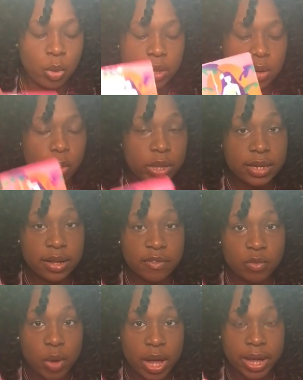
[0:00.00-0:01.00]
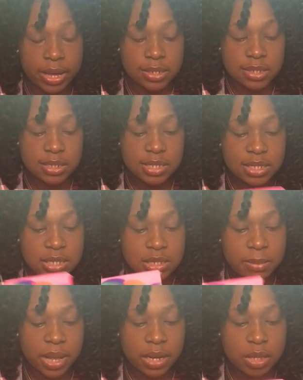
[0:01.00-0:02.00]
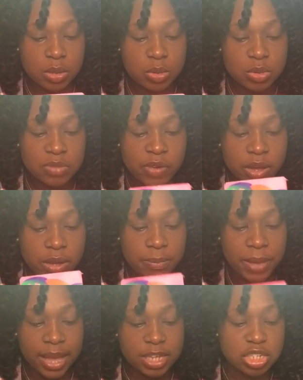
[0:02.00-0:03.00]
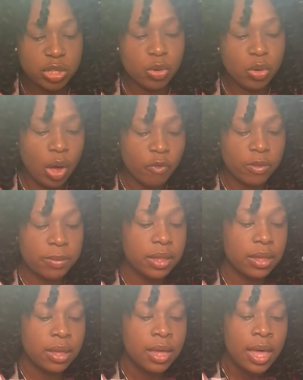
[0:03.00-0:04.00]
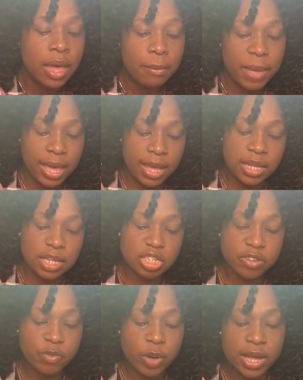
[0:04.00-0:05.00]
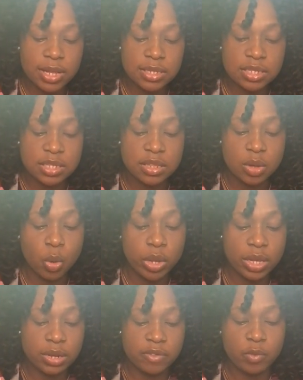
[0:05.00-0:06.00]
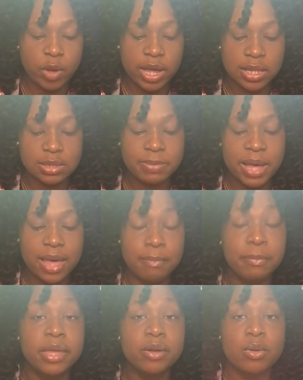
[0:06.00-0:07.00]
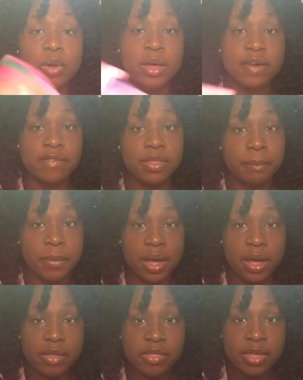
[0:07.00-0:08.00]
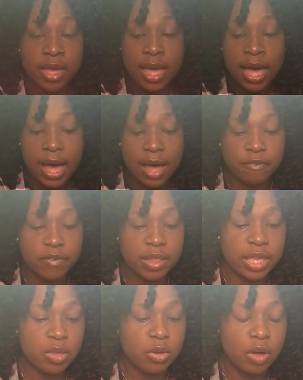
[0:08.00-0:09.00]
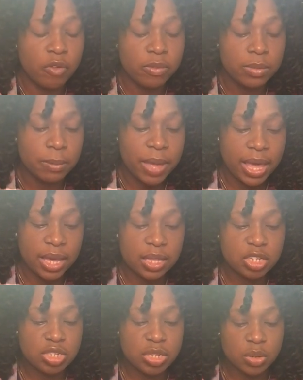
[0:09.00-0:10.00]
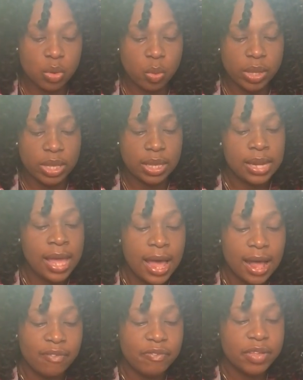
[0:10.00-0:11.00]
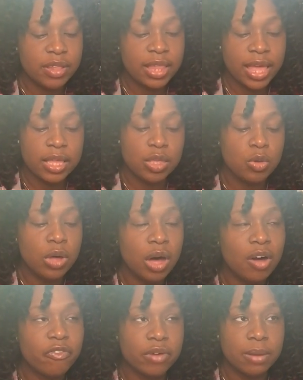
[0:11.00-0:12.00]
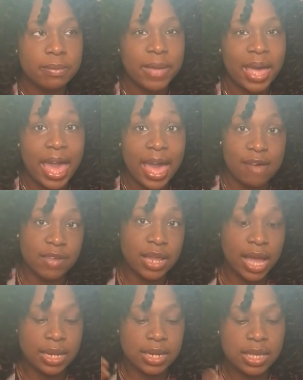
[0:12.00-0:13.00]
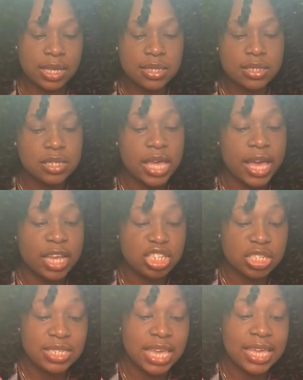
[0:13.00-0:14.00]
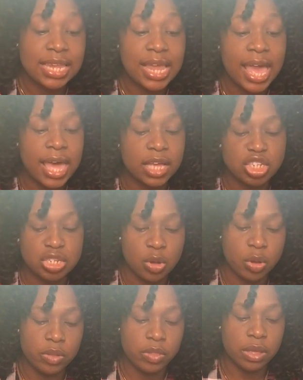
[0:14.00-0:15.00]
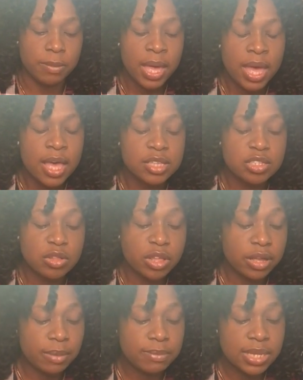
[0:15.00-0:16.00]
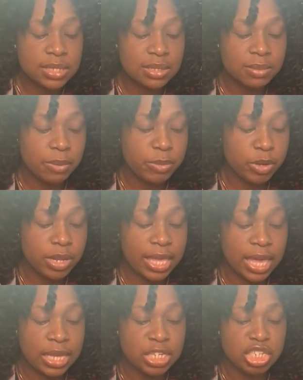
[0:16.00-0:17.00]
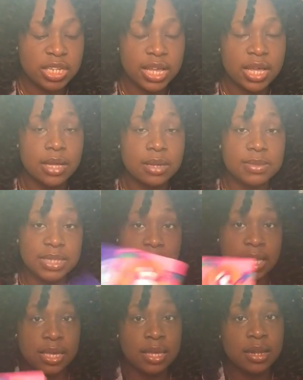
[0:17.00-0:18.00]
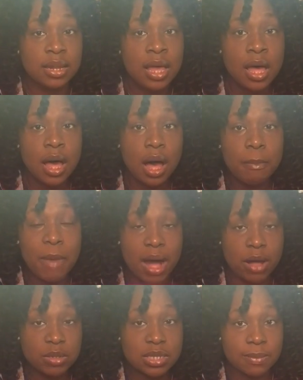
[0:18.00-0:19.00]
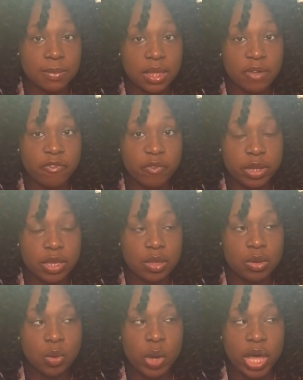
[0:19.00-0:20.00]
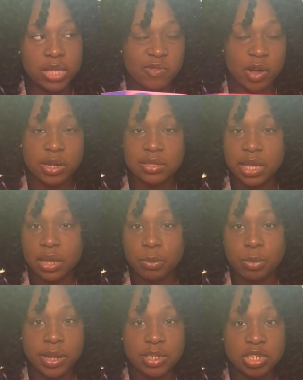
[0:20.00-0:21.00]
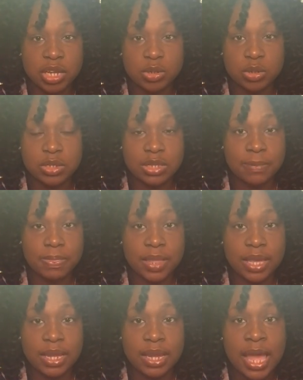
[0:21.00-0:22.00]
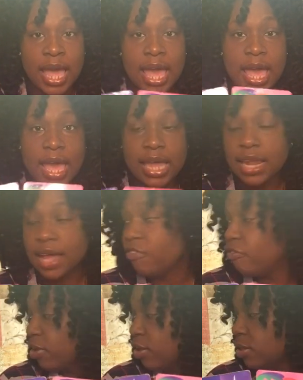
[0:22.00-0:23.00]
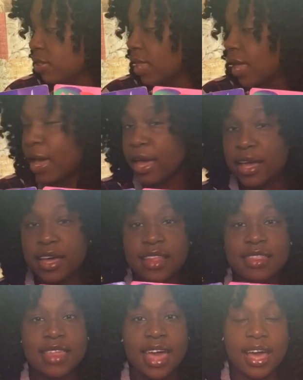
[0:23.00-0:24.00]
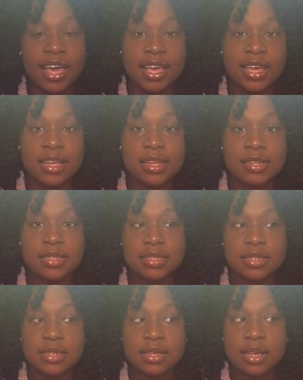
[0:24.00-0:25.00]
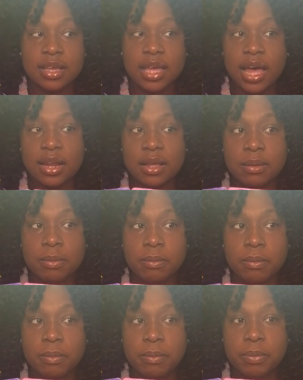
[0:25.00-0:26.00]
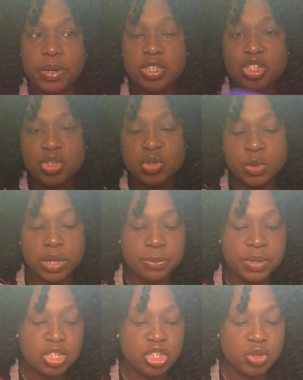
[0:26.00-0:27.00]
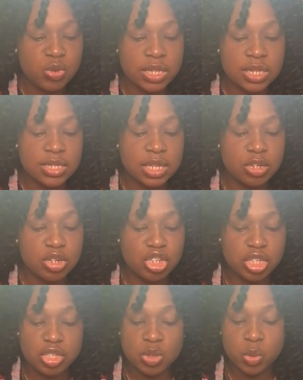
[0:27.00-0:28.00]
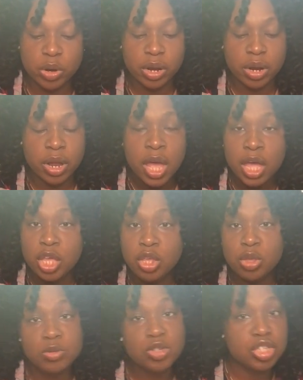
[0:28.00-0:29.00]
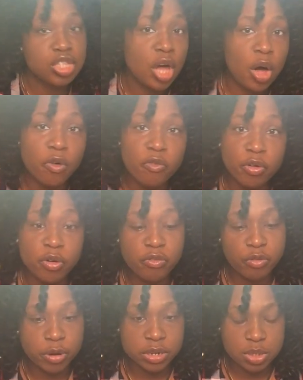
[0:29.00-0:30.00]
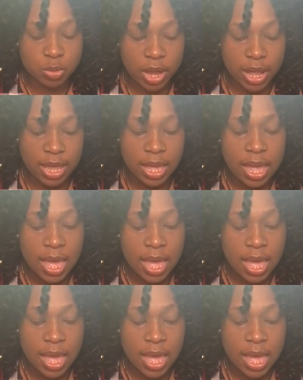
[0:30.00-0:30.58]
Queen of Wands. This is somebody who's very passionate. So you go from the Page of Wands to the Queen of Wands by the middle of the month. I feel like you go from the Page to the Queen. I feel like you go from having ideas to actually taking action on them. So there can be some communication that comes in about something for you as far as like a project or something. And I feel like that it's kind of puts you in this energy to where you just go full force, right?